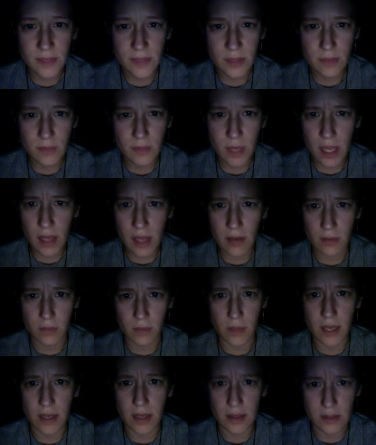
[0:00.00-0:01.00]
Well,
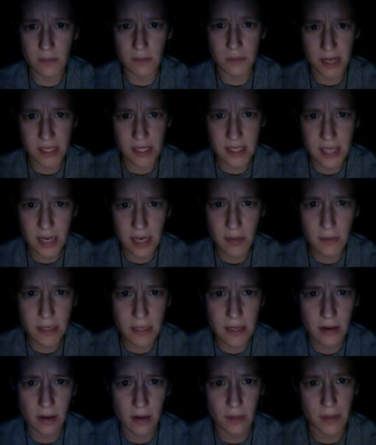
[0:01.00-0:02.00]
well, you'd best tell me
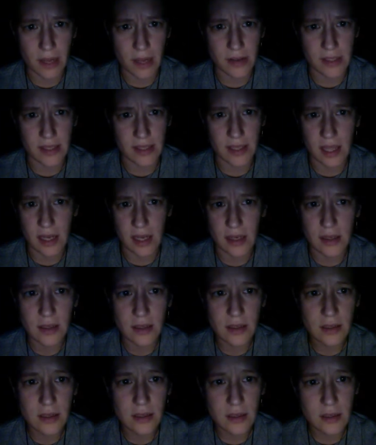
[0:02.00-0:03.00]
all about it then,
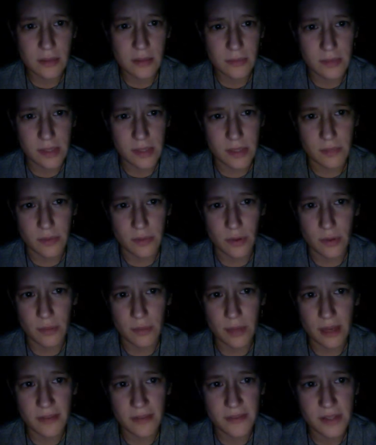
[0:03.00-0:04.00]
Mr. Brewer
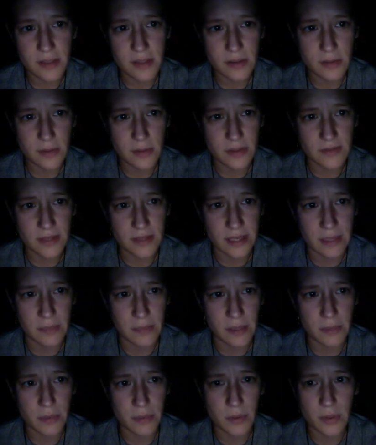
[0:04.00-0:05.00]
puffed, refilling
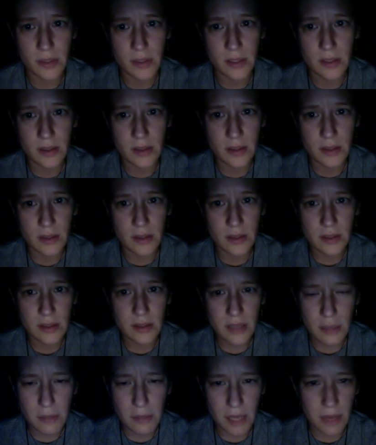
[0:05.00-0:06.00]
my port.
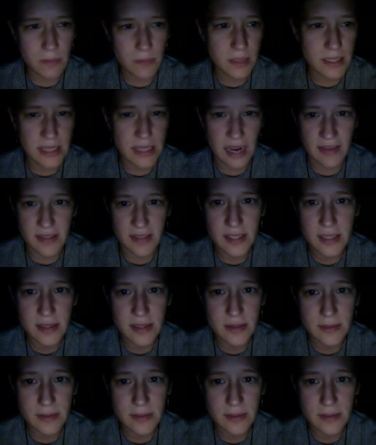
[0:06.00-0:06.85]
Come, let's have it.